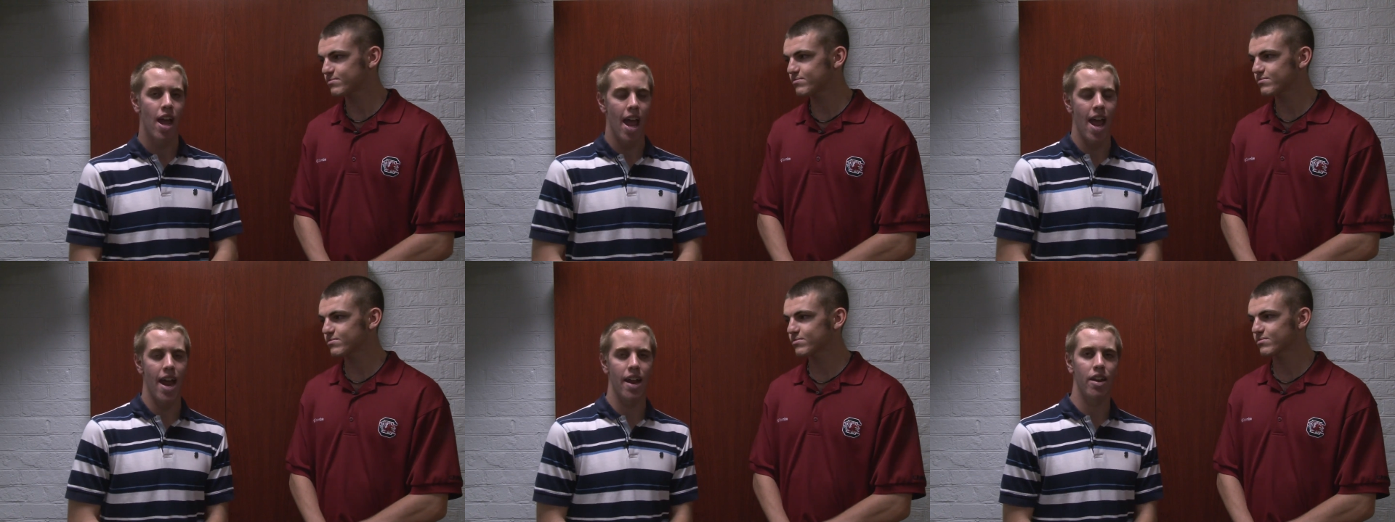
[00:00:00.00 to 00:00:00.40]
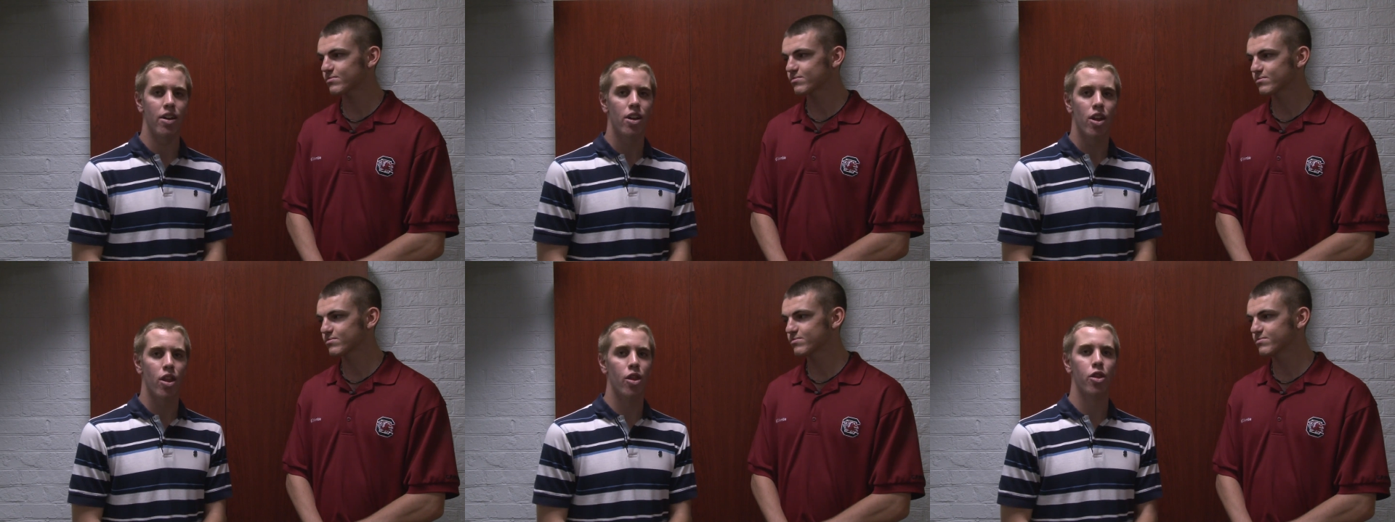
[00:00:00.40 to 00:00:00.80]
Speaker 1: And
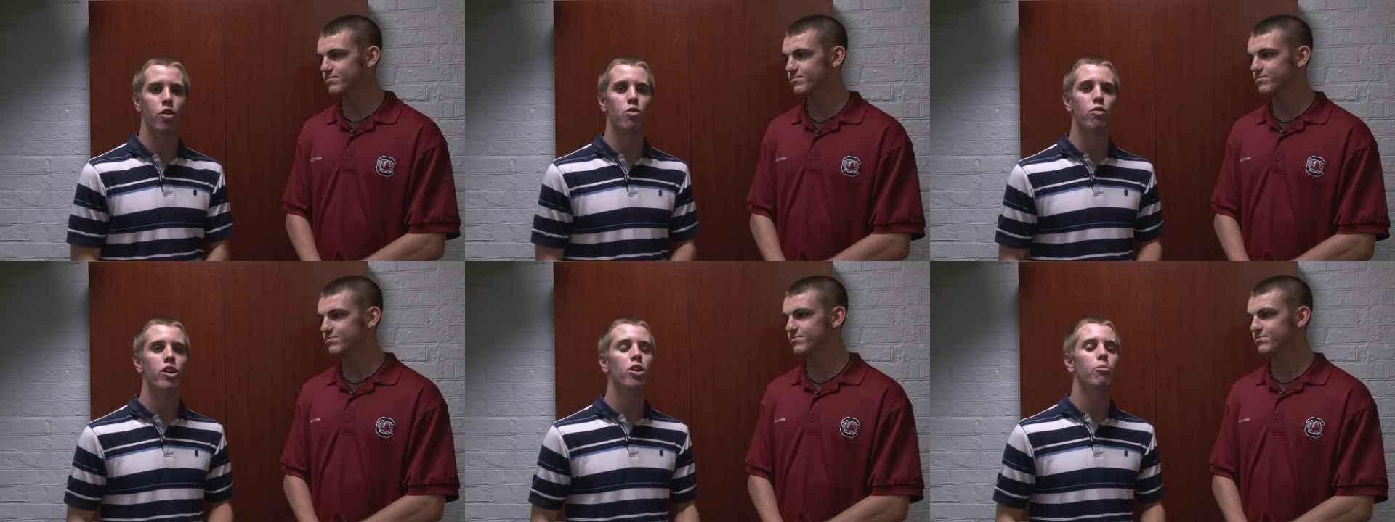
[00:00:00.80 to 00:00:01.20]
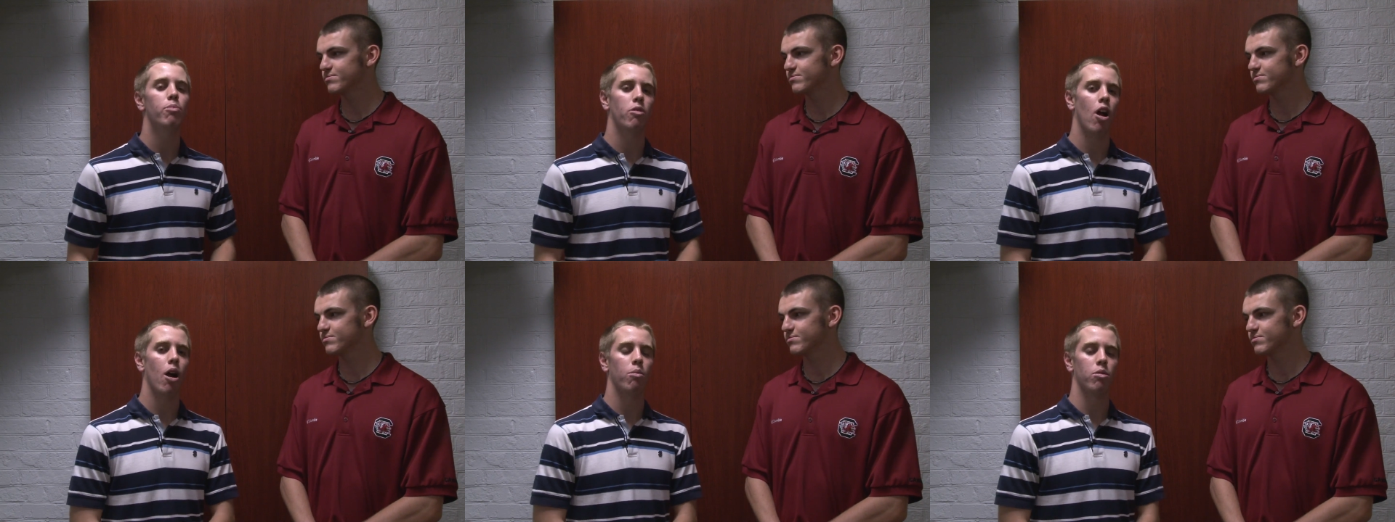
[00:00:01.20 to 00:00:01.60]
the real
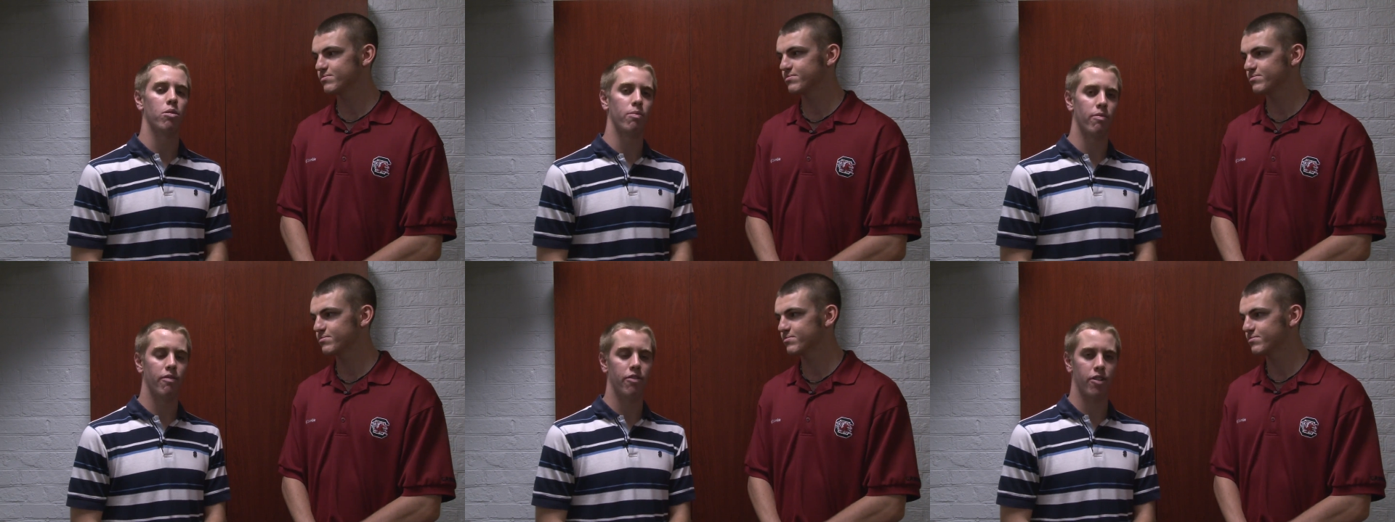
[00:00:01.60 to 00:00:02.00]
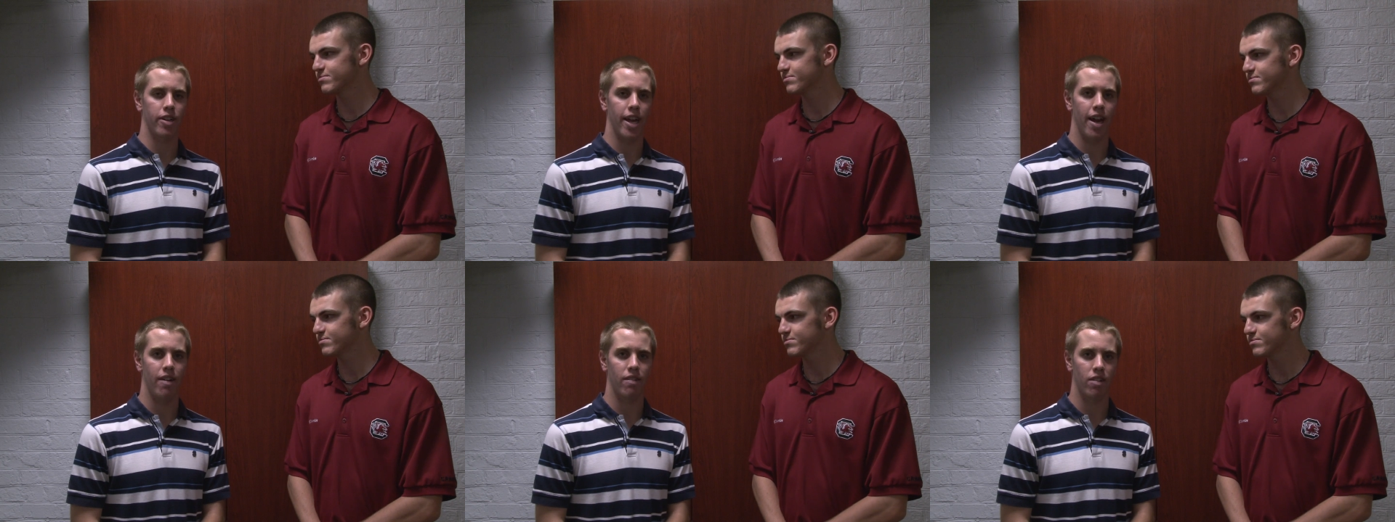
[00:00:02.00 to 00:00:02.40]
problem for
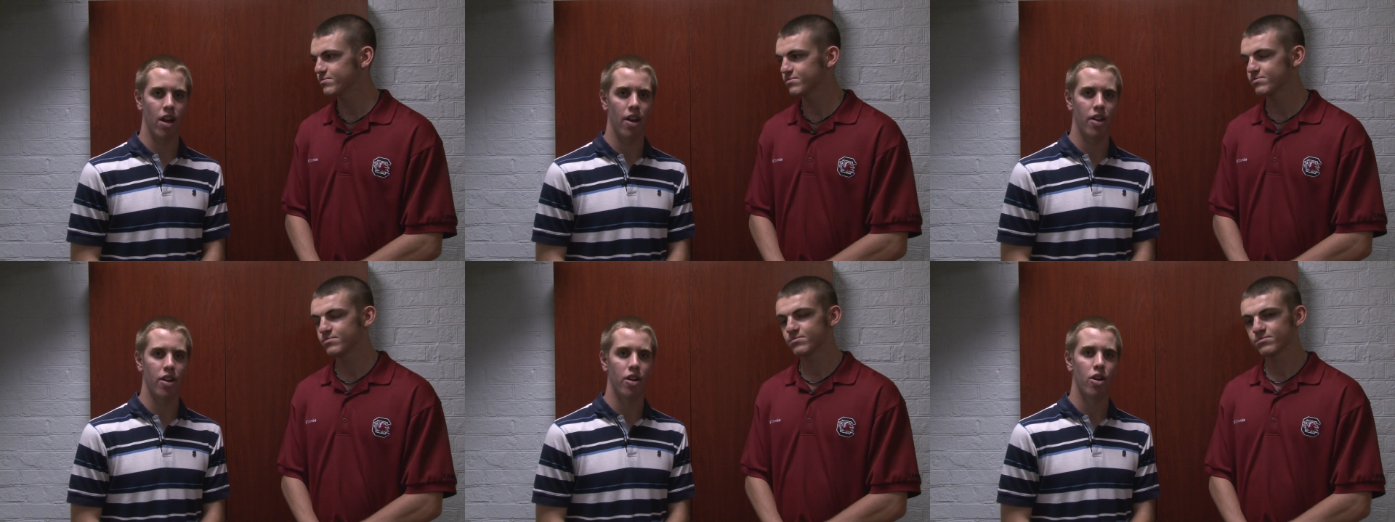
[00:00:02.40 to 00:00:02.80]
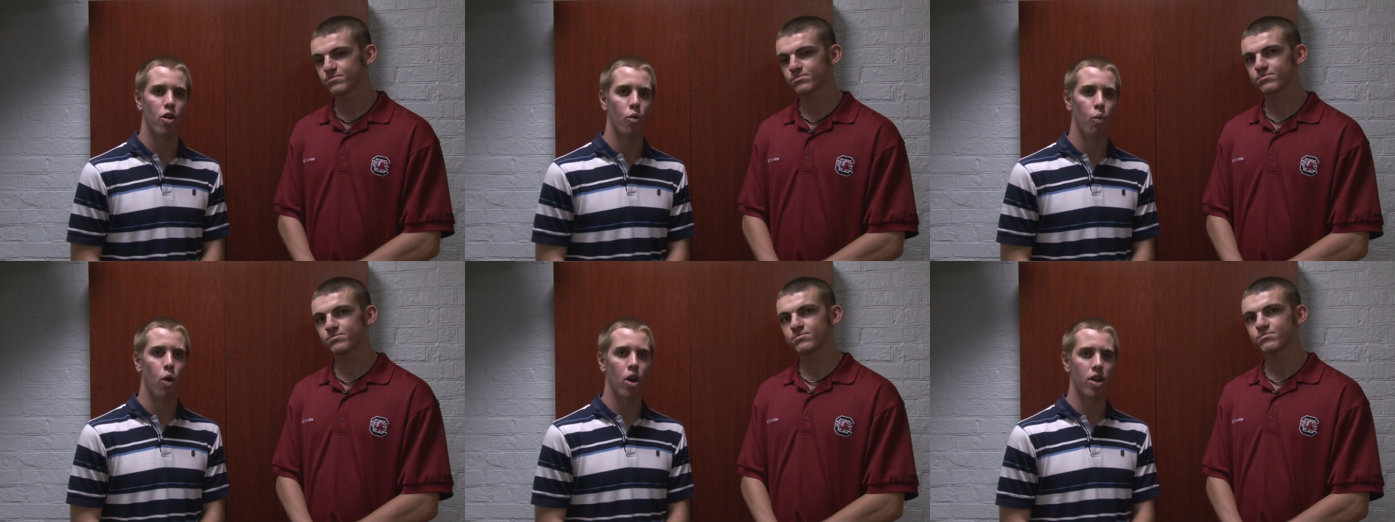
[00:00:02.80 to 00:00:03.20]
Carolina
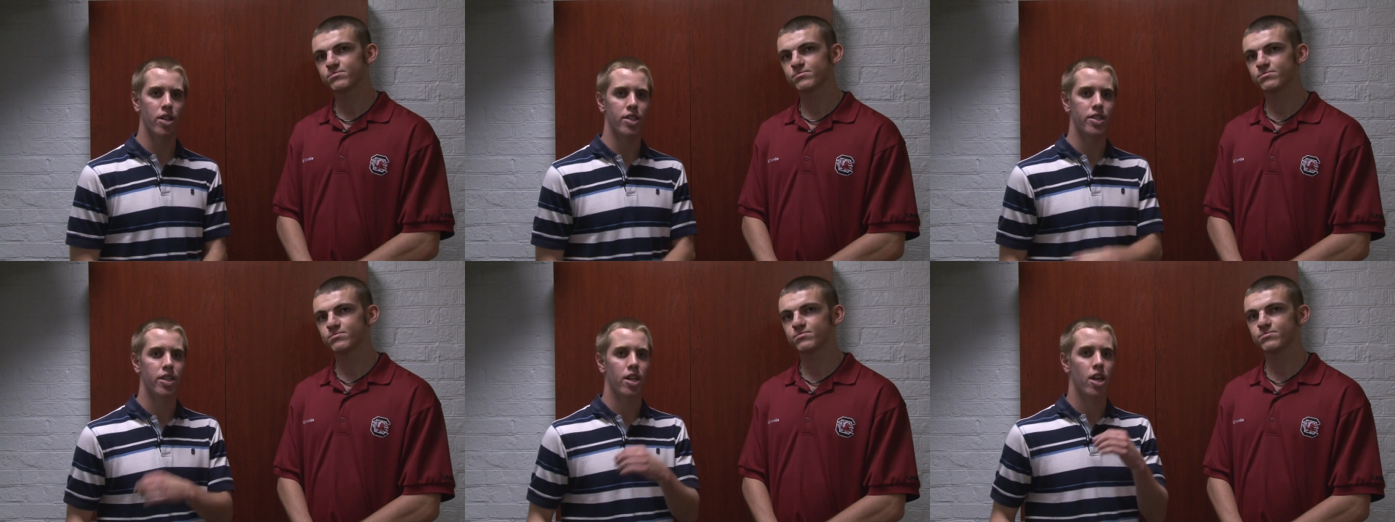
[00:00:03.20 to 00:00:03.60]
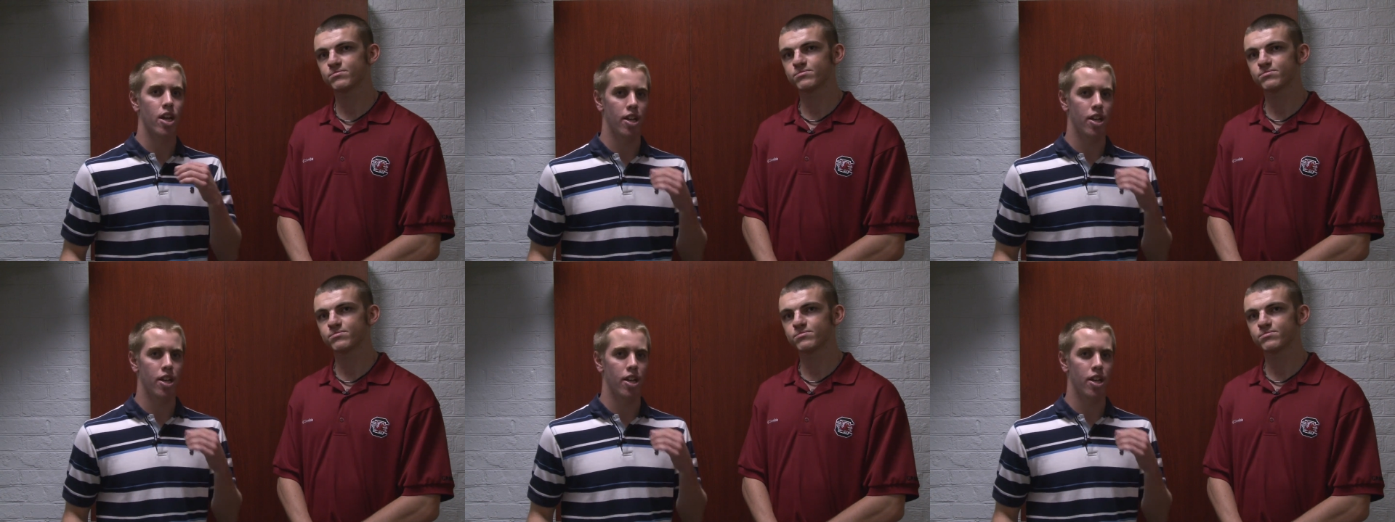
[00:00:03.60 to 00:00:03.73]
was